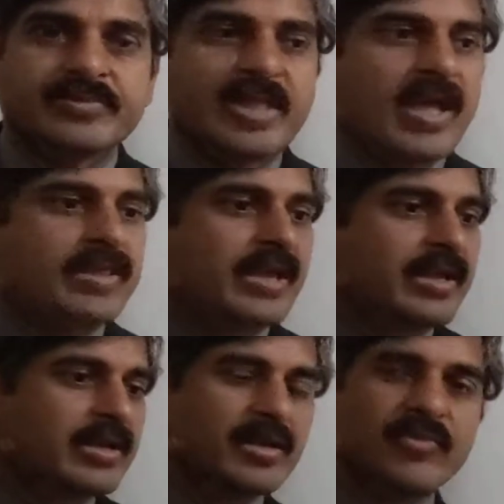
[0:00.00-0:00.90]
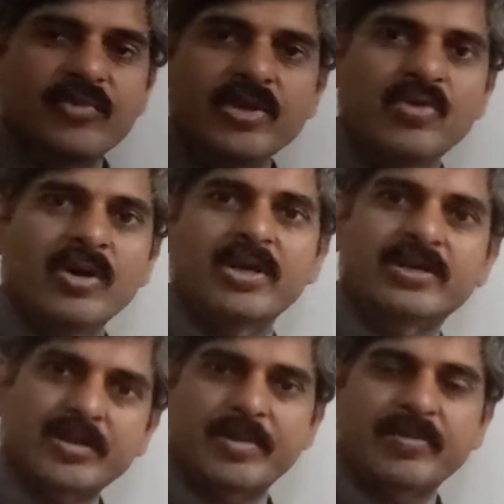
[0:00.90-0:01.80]
and then we hooked
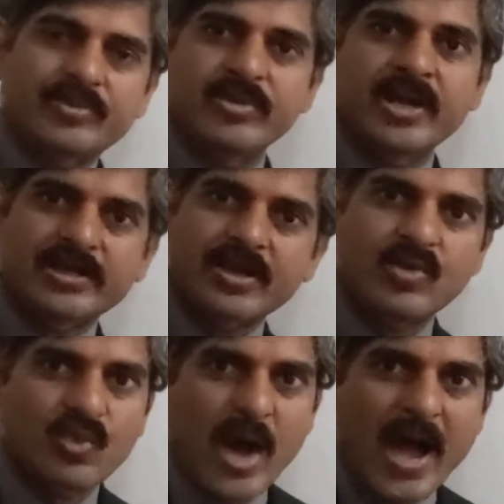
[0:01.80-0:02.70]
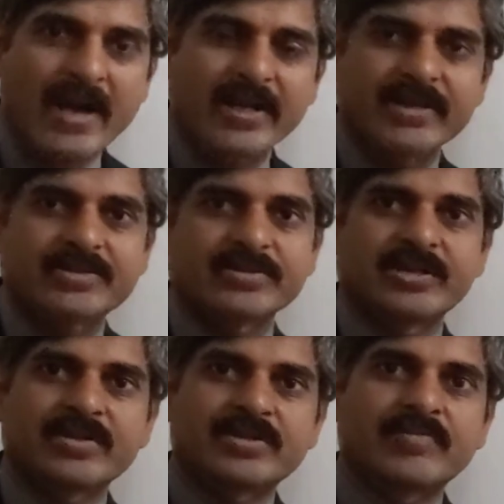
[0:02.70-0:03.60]
it about together, wired it so
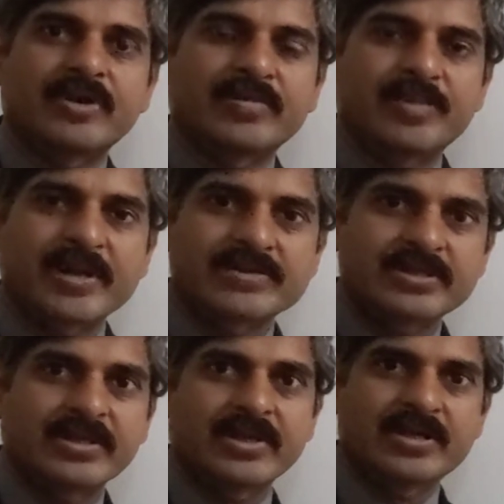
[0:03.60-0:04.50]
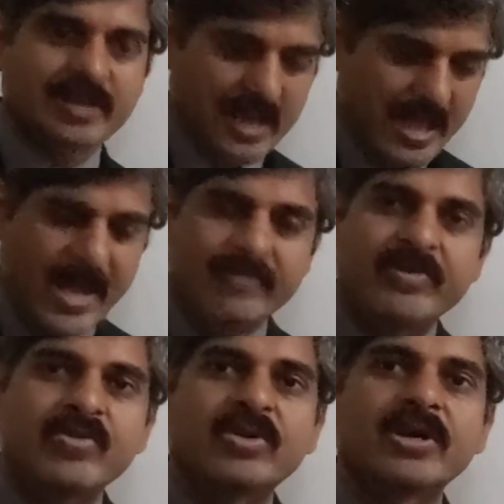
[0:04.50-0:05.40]
that someone pressing the key, and
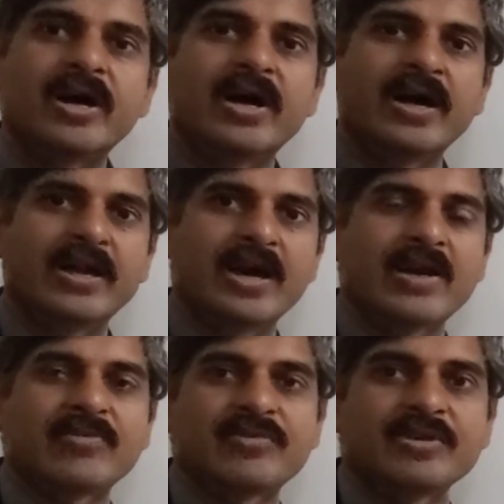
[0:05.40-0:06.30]
we hooked an RF